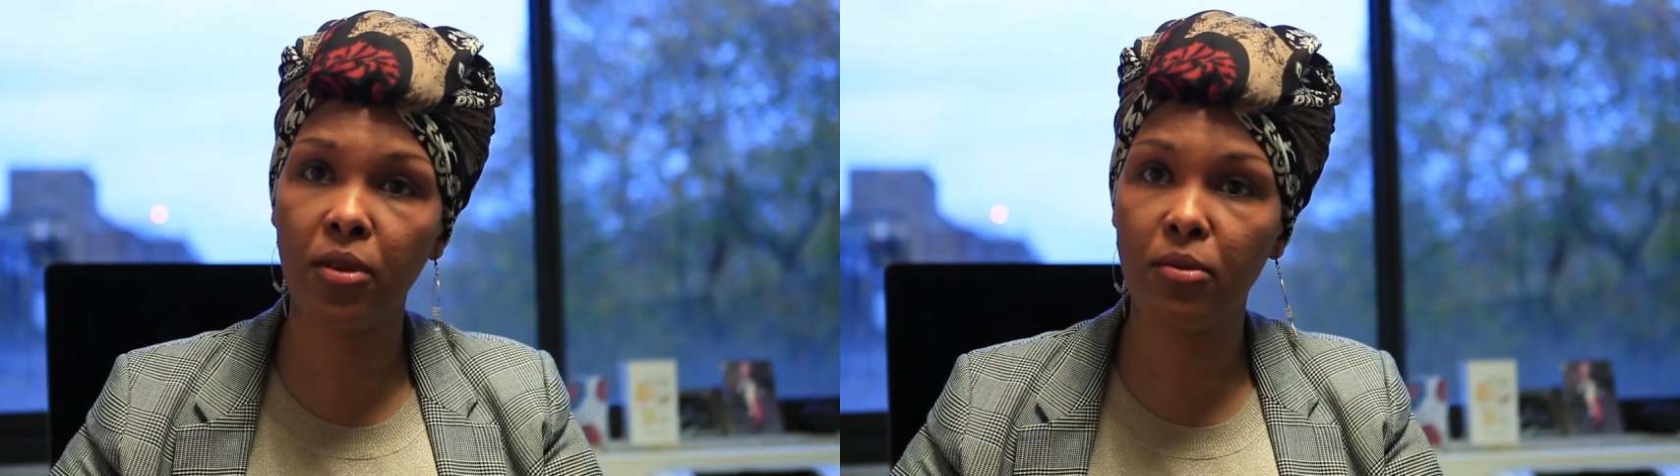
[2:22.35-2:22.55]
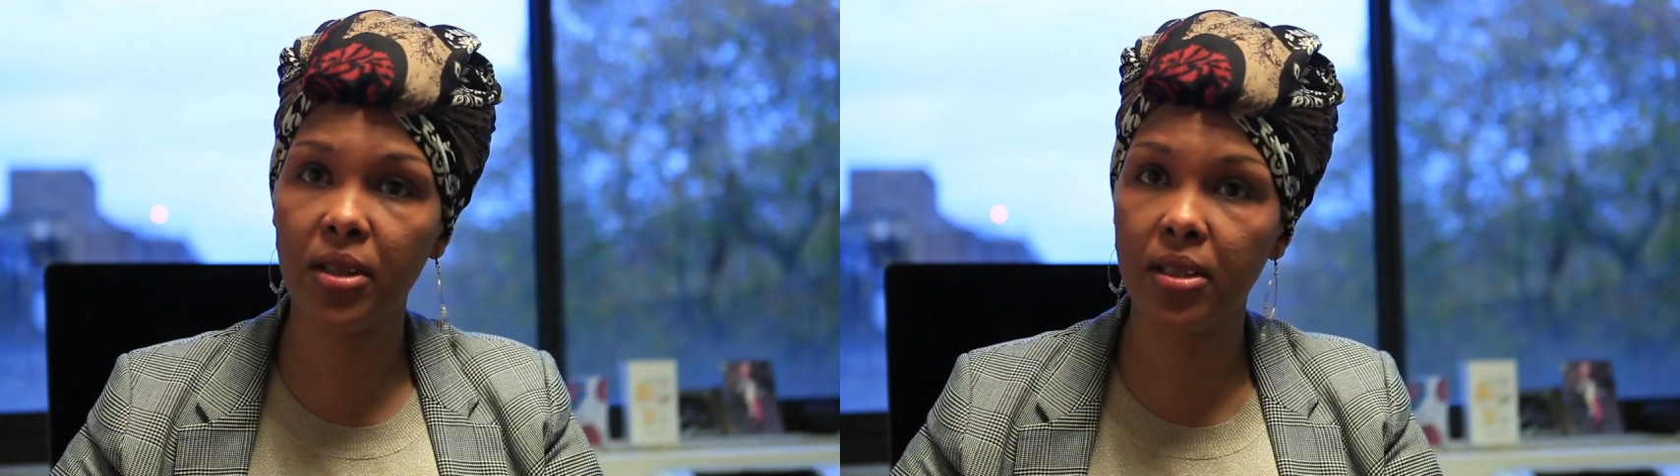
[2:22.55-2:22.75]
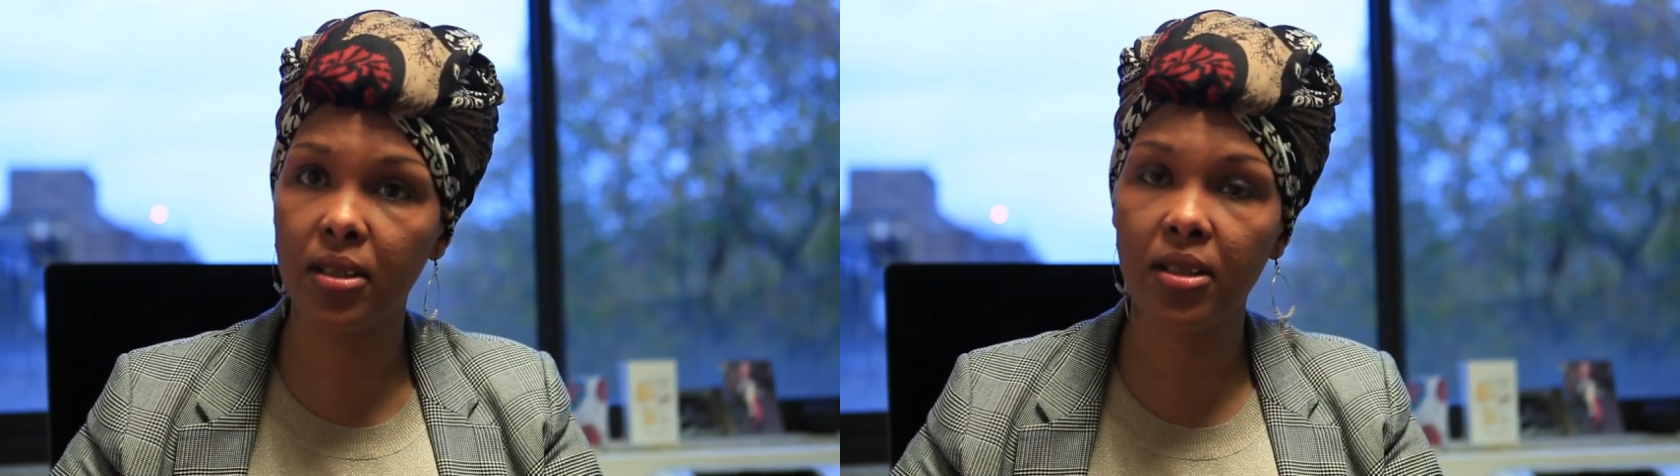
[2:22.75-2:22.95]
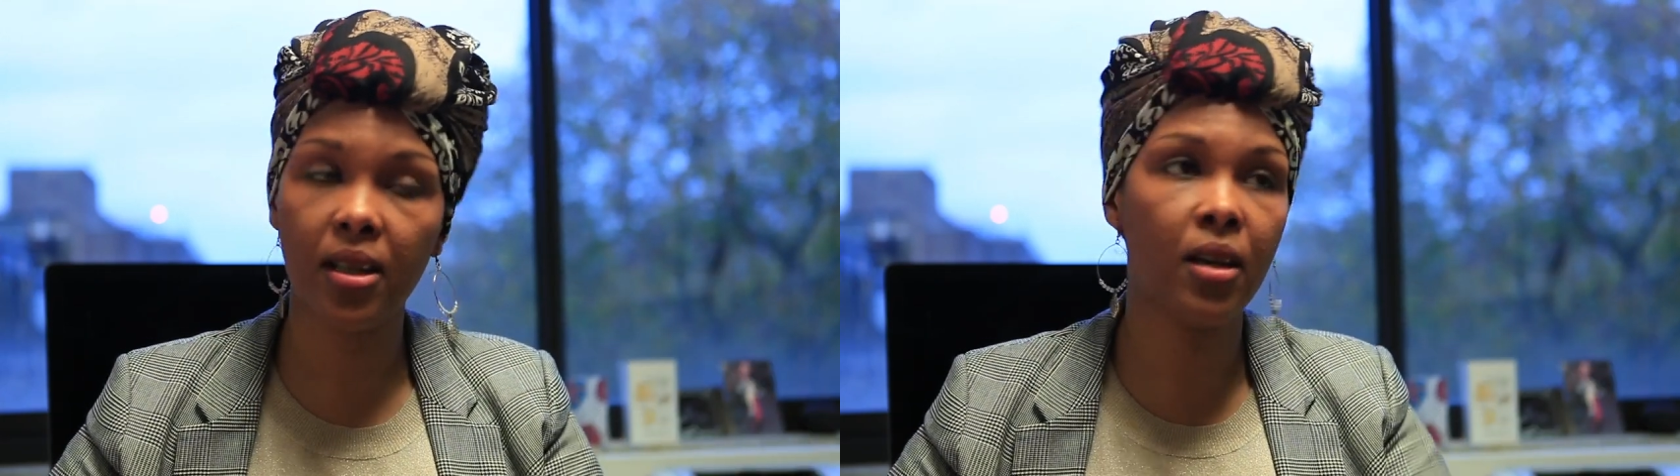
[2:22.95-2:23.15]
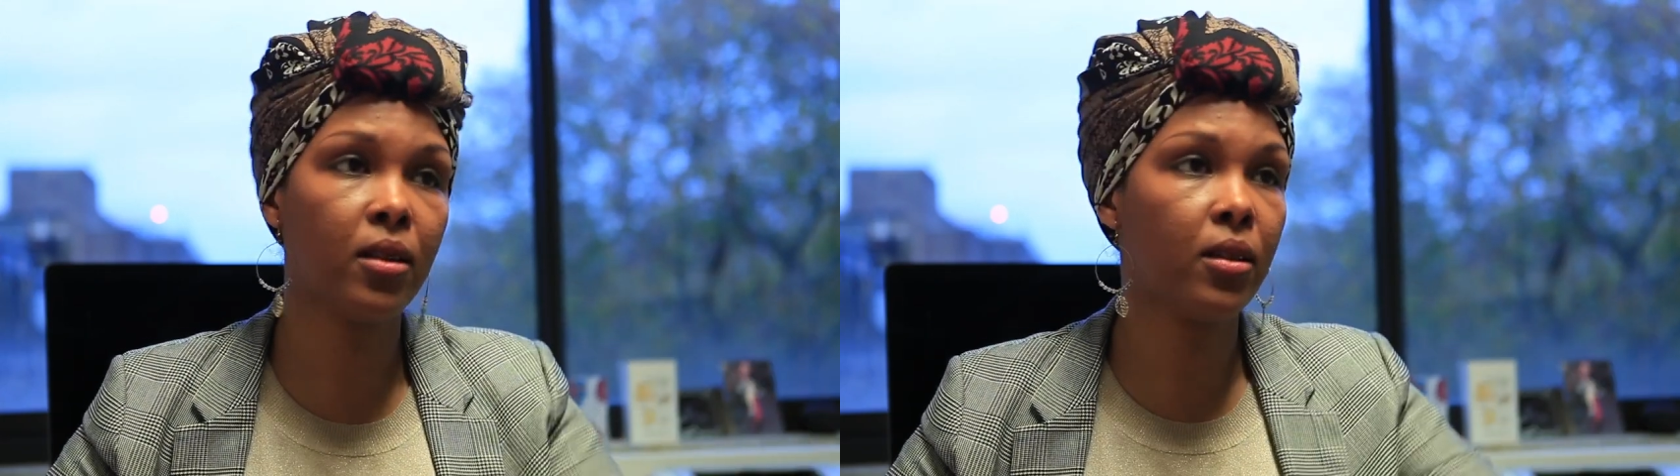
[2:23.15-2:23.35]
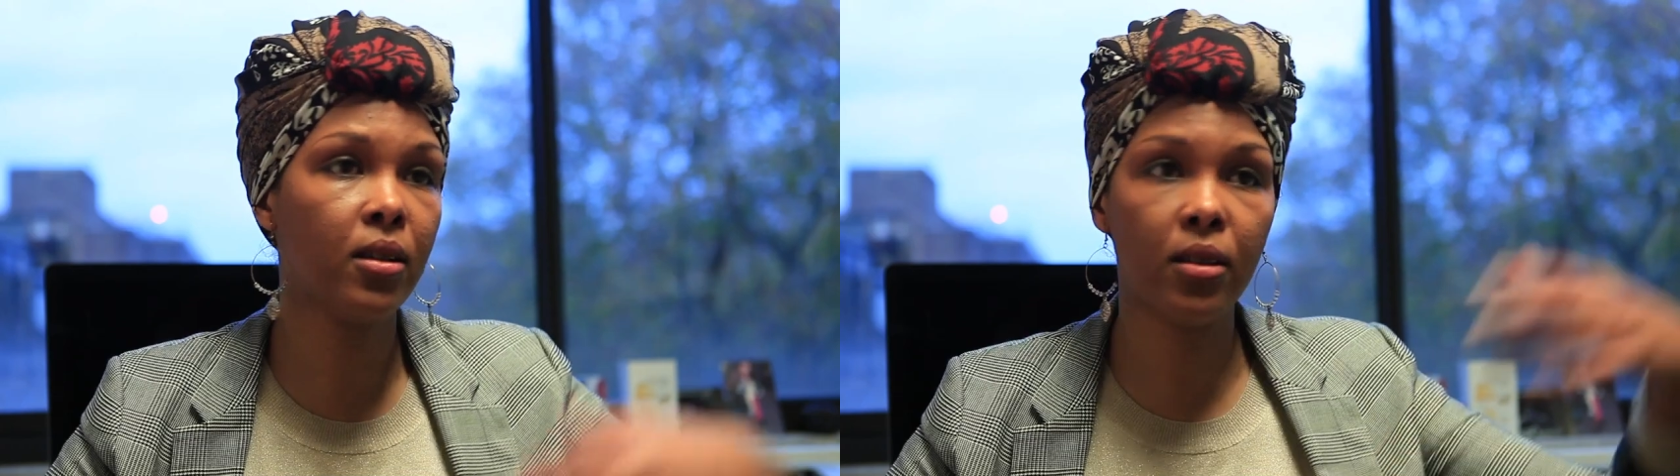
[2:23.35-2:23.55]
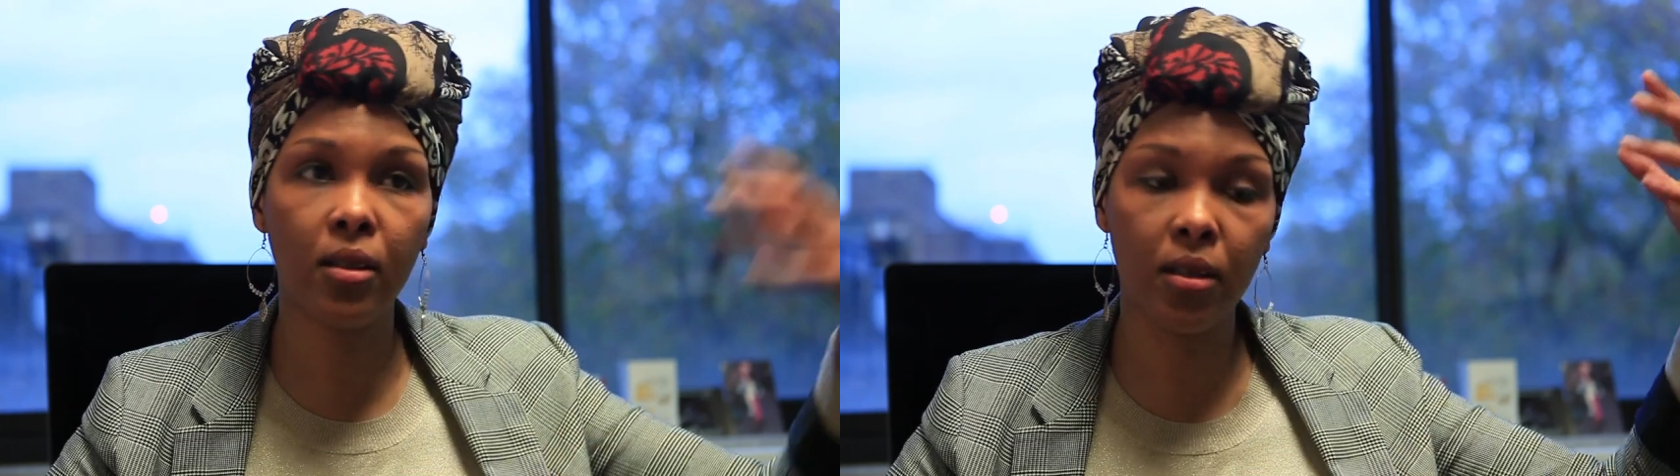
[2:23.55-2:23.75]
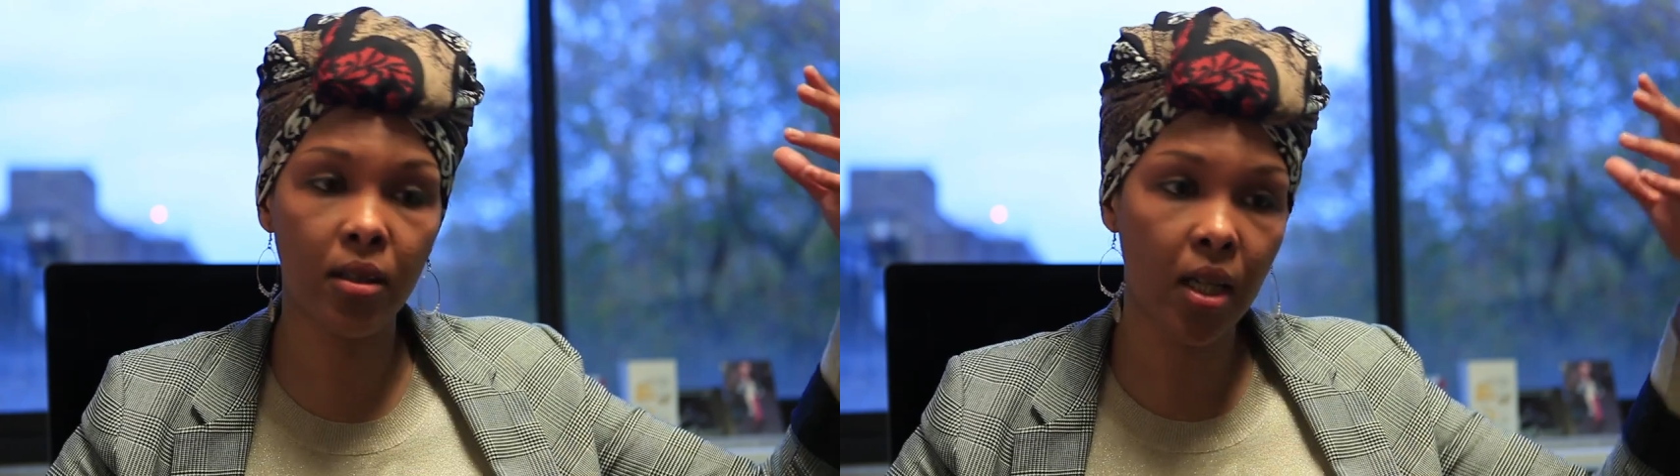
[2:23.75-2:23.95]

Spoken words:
fundraising together, the